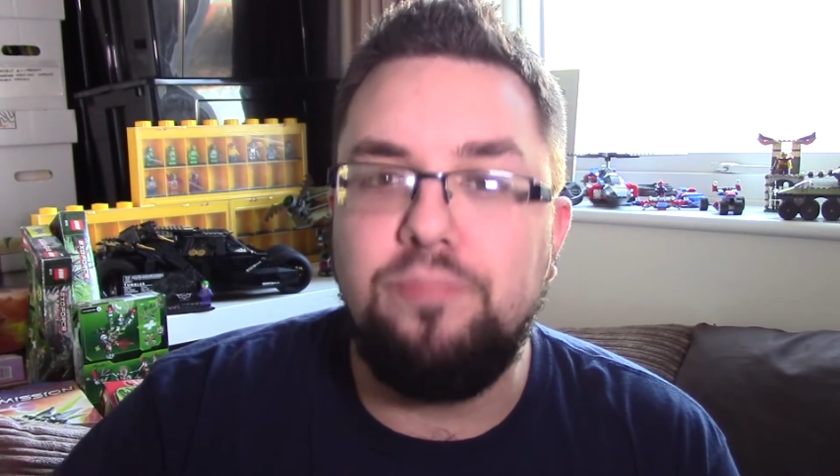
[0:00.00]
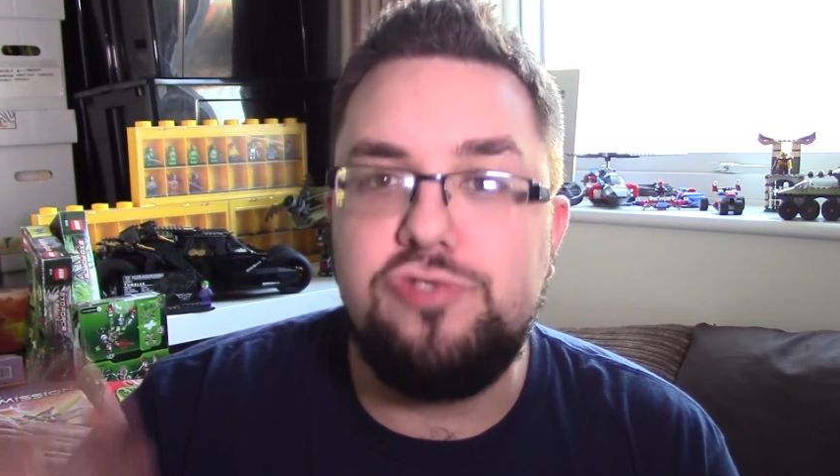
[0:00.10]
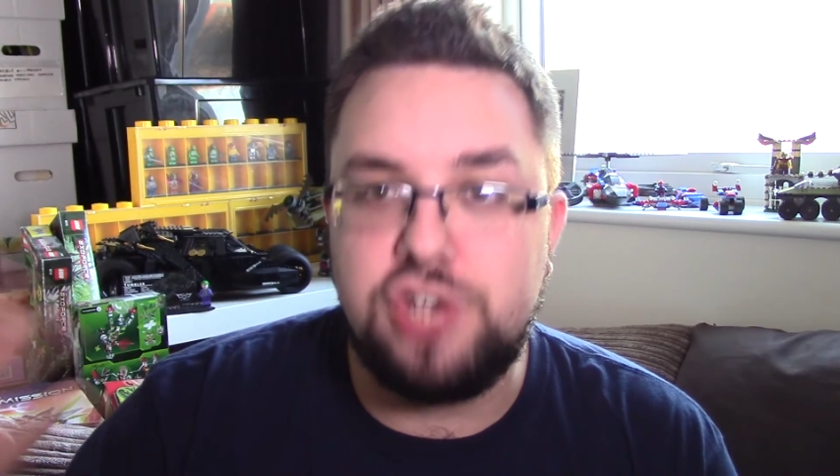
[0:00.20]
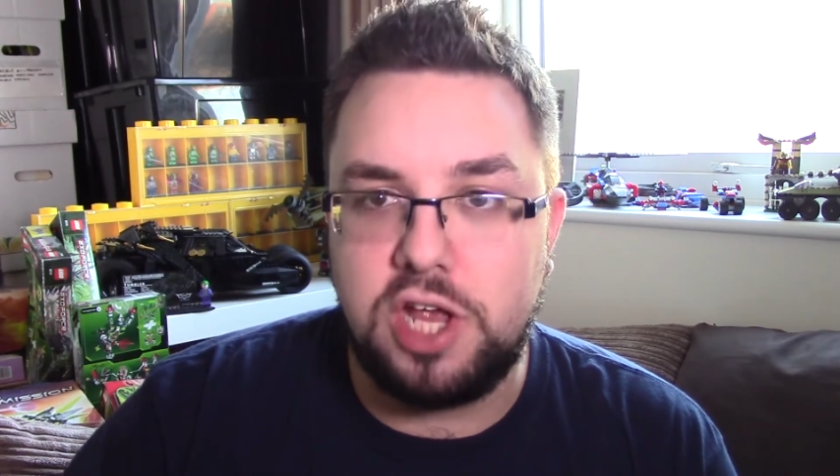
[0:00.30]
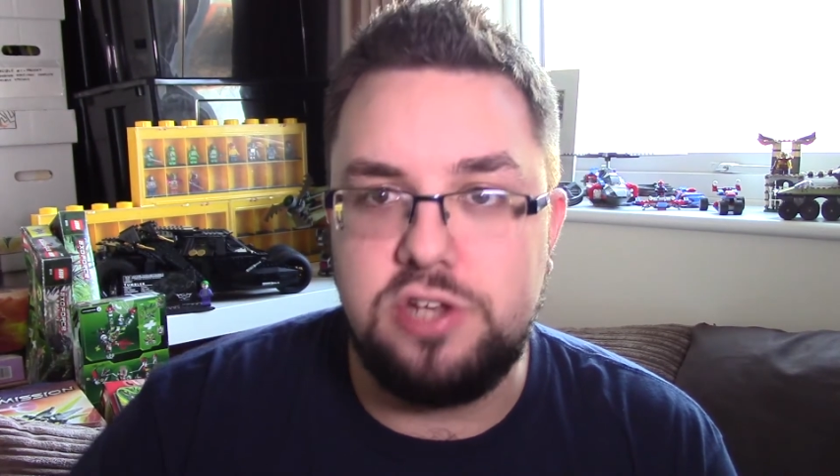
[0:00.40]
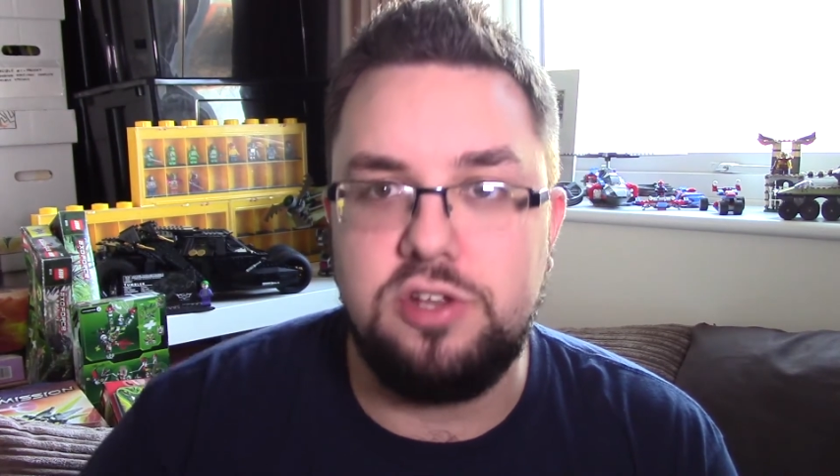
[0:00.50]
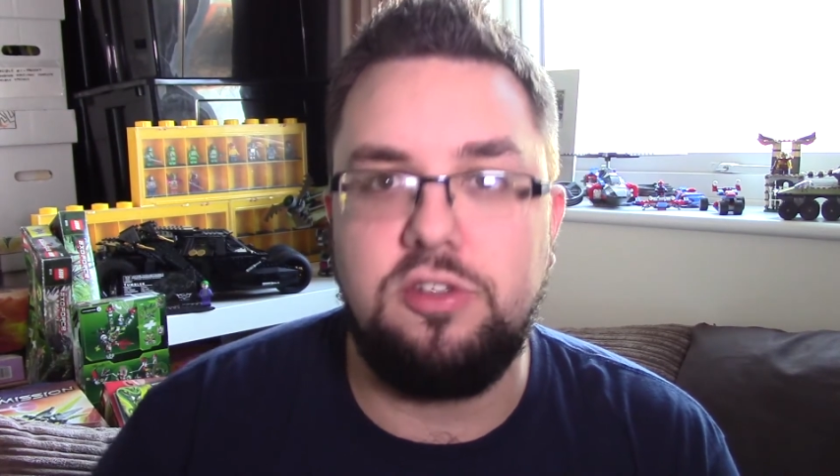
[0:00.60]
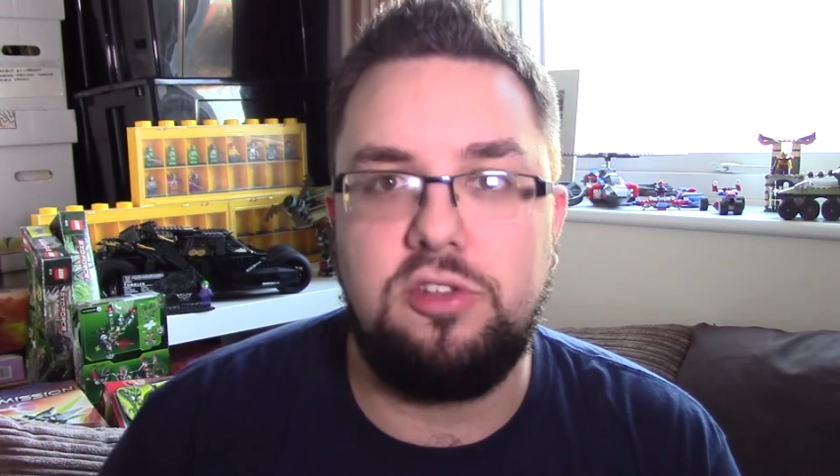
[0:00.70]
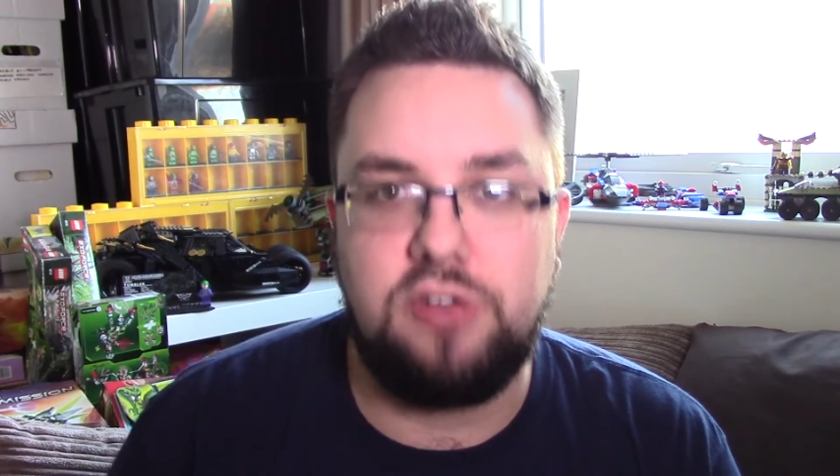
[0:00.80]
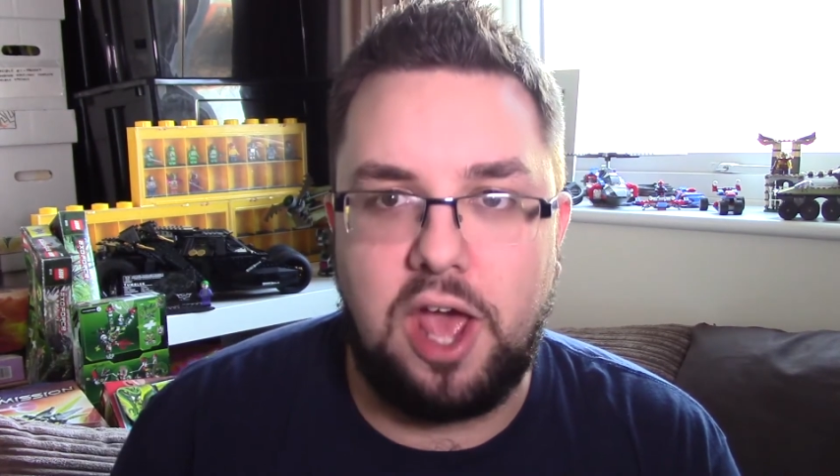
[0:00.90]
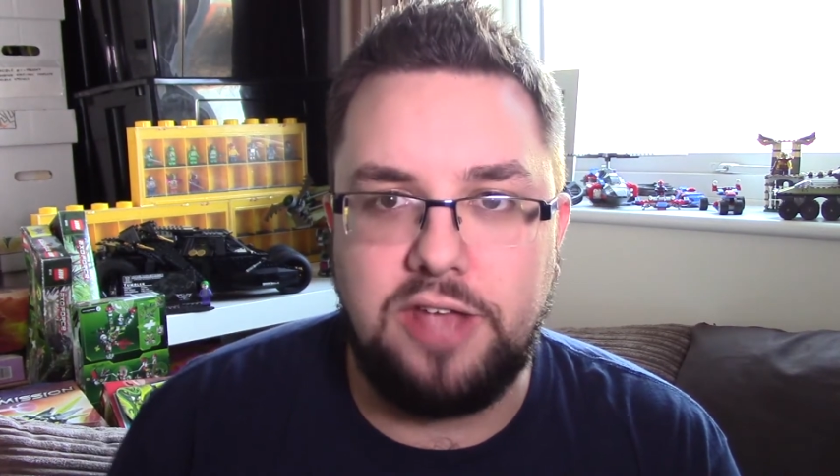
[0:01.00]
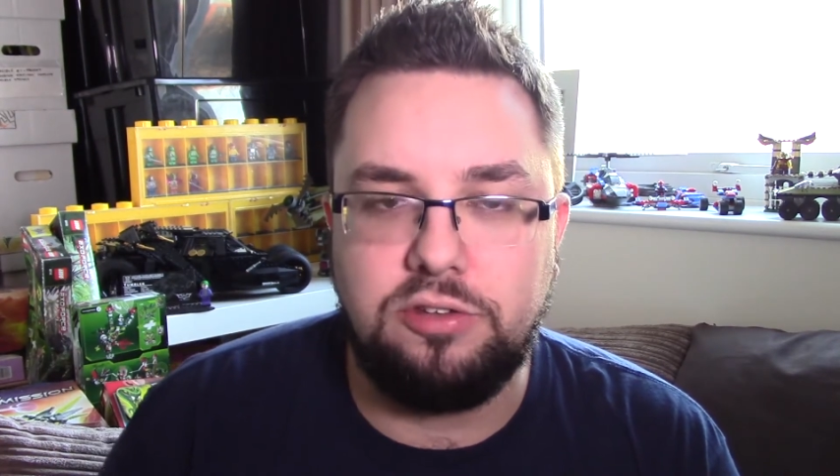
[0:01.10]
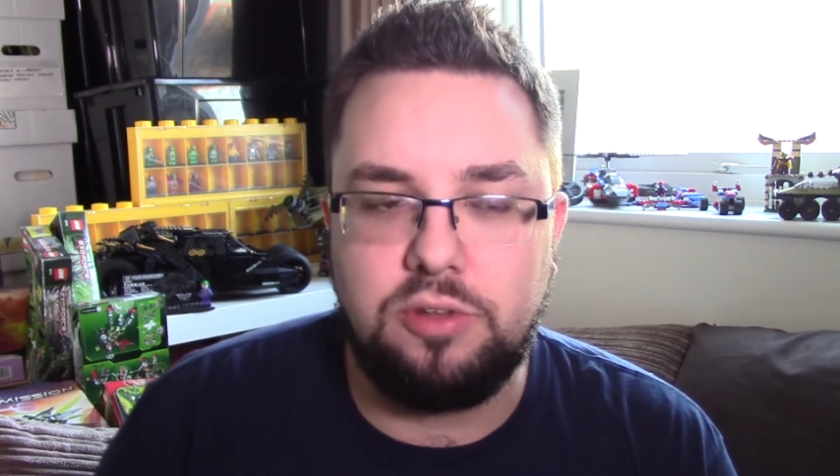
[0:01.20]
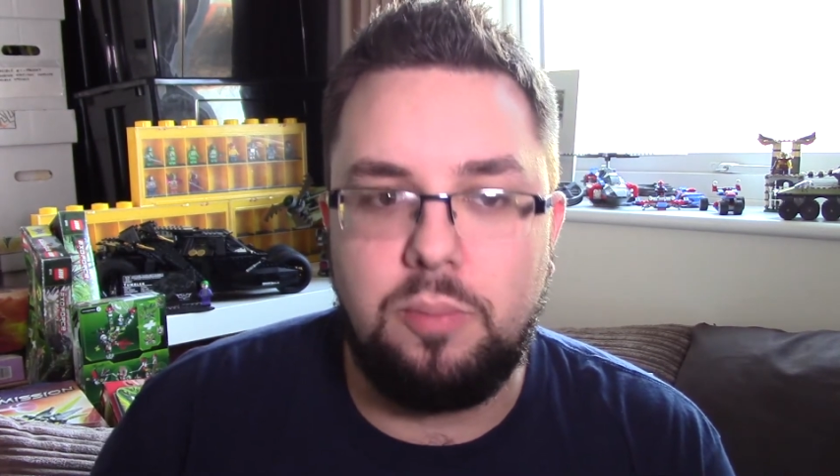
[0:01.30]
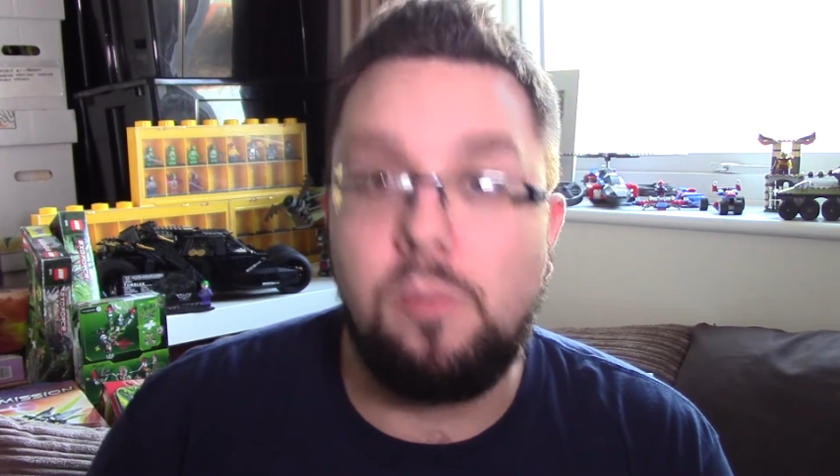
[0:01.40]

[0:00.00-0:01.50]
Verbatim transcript: changes its taste.